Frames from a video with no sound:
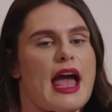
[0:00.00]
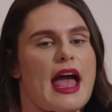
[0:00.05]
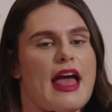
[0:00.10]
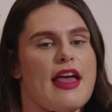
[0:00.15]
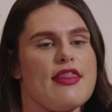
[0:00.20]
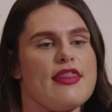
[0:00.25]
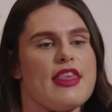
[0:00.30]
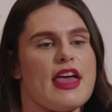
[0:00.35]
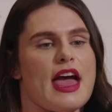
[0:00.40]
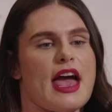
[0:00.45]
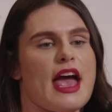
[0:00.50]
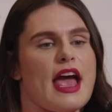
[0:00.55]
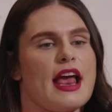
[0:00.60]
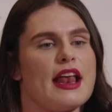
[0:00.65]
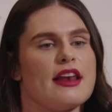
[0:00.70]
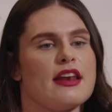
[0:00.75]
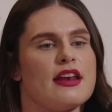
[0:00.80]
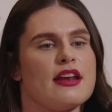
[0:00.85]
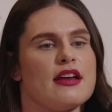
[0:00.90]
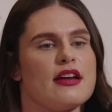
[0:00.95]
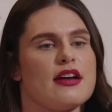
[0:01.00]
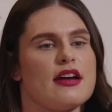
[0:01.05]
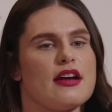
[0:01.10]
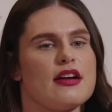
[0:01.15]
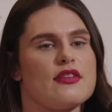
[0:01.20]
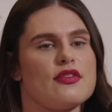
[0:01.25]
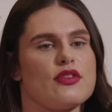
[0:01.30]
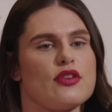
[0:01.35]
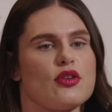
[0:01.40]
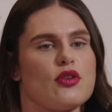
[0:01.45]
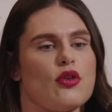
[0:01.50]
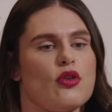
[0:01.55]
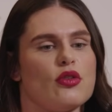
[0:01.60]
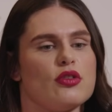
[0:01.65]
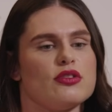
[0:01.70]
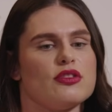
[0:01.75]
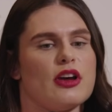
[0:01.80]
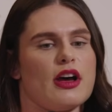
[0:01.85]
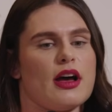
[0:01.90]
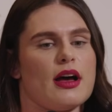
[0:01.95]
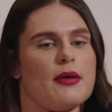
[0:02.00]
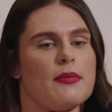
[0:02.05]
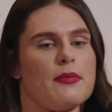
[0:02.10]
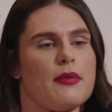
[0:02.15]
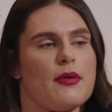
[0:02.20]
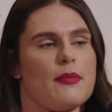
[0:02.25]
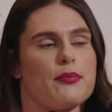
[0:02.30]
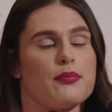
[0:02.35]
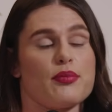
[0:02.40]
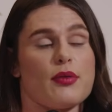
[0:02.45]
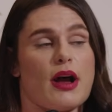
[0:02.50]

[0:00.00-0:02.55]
And then the cold tub.